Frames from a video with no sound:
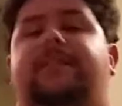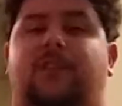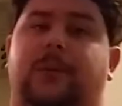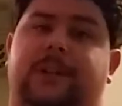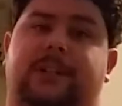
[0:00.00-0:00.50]
If
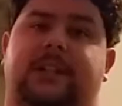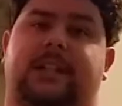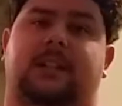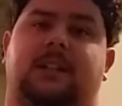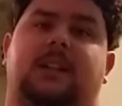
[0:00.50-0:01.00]
you're
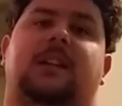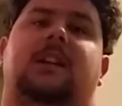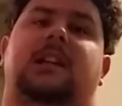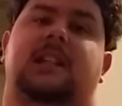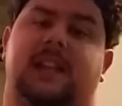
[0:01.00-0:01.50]
wondering,
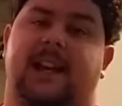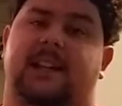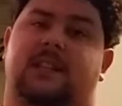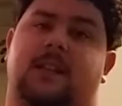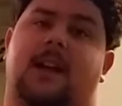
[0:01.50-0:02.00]

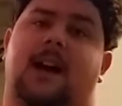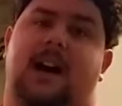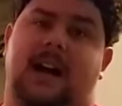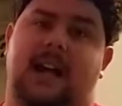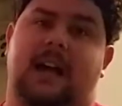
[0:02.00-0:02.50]
yes,
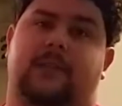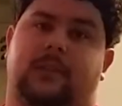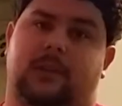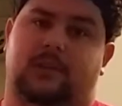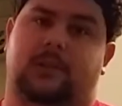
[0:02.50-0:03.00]
I have
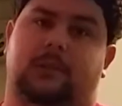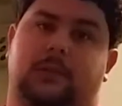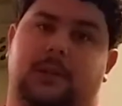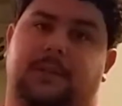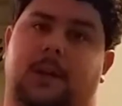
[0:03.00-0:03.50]
an assault
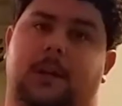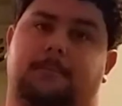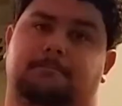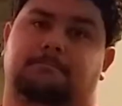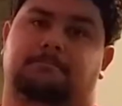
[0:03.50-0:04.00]
Nerf gun.